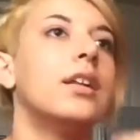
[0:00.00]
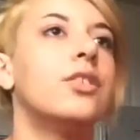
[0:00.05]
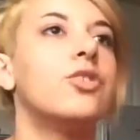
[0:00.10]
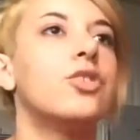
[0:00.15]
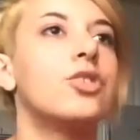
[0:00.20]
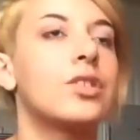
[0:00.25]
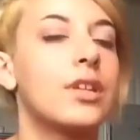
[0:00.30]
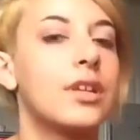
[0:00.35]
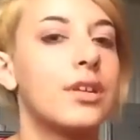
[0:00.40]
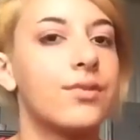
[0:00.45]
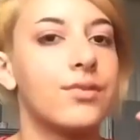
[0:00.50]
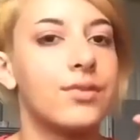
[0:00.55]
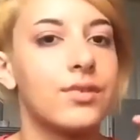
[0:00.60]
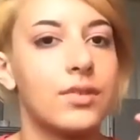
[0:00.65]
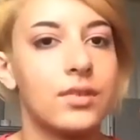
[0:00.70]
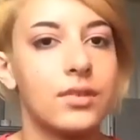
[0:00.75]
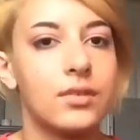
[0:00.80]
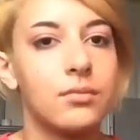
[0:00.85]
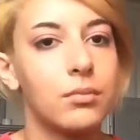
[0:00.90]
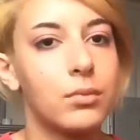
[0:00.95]
it just
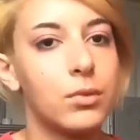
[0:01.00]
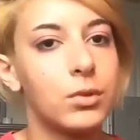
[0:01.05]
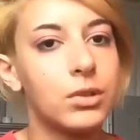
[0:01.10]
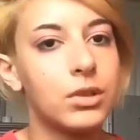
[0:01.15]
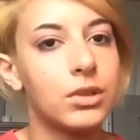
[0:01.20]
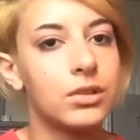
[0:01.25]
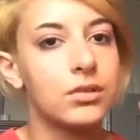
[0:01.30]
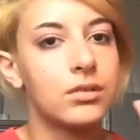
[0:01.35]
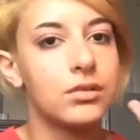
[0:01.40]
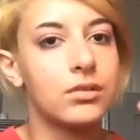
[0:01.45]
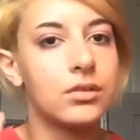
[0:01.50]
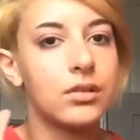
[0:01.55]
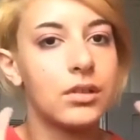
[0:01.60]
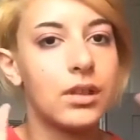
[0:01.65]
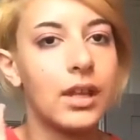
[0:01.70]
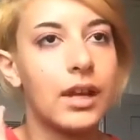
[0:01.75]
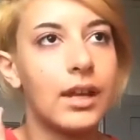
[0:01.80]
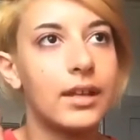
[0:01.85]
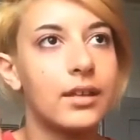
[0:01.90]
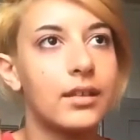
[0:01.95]
gives more
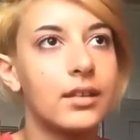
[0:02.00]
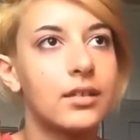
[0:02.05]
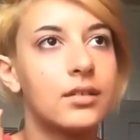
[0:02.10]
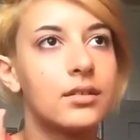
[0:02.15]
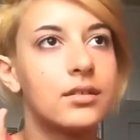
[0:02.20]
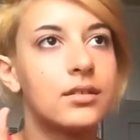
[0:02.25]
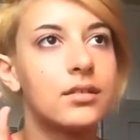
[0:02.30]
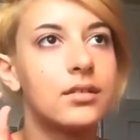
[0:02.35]
like